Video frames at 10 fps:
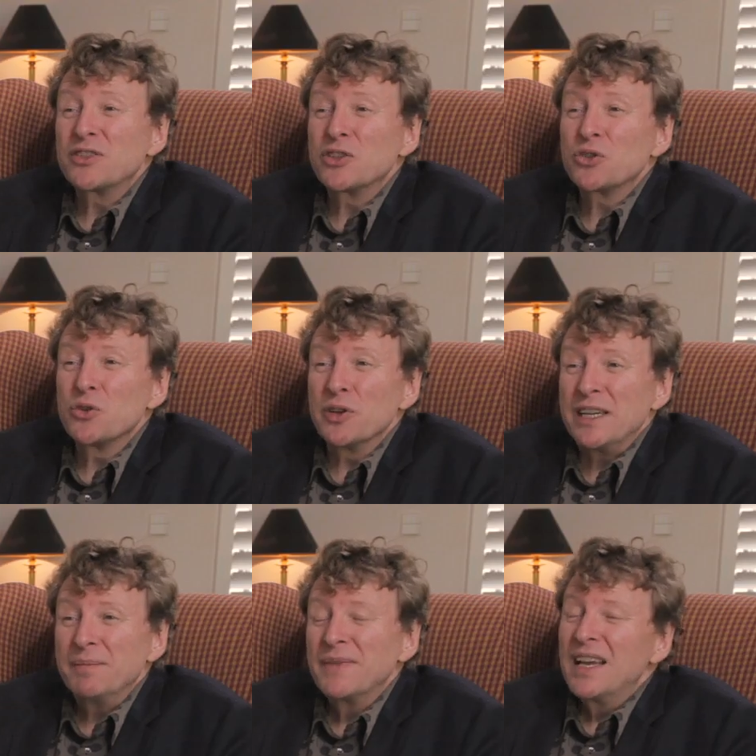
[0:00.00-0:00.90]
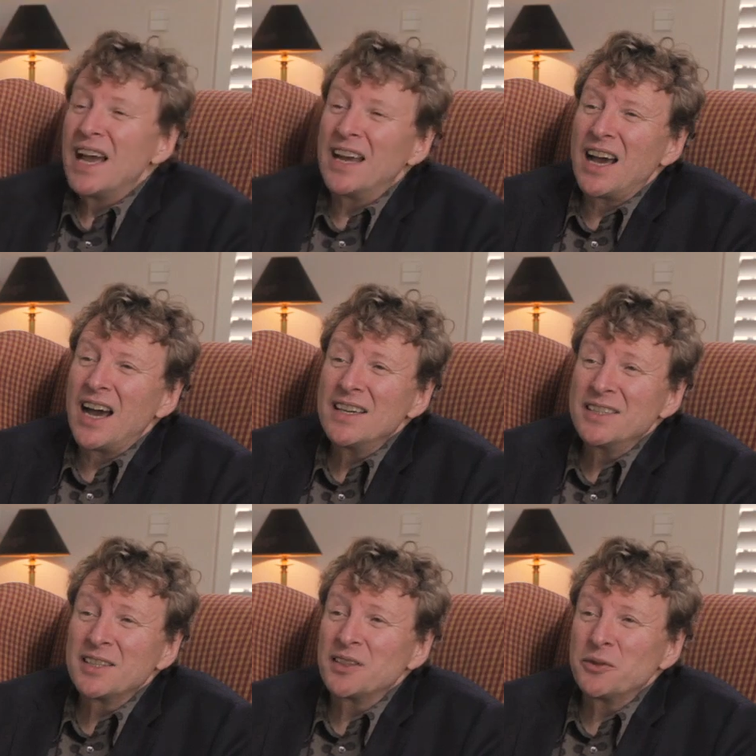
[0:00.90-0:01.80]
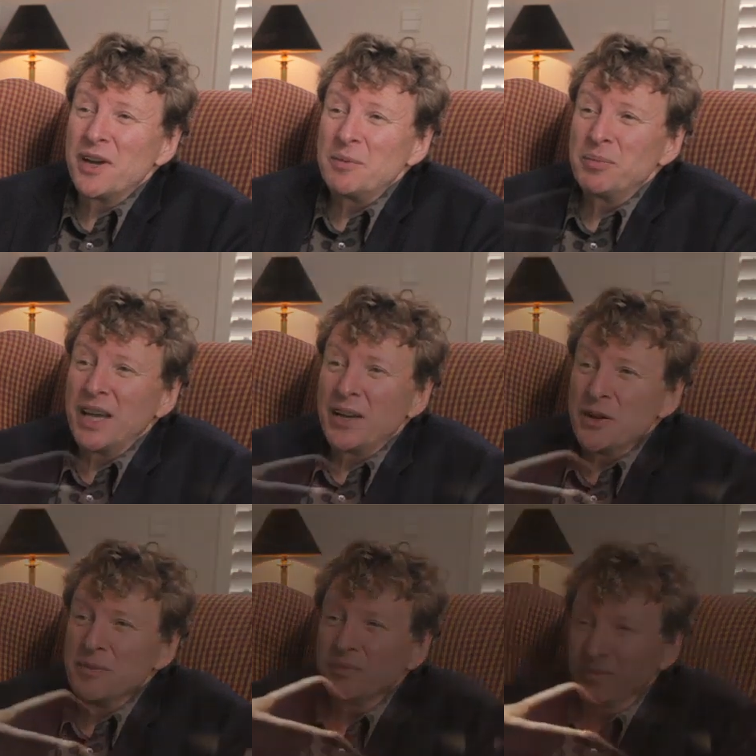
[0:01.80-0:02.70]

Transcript: the story, and I sit at the grand piano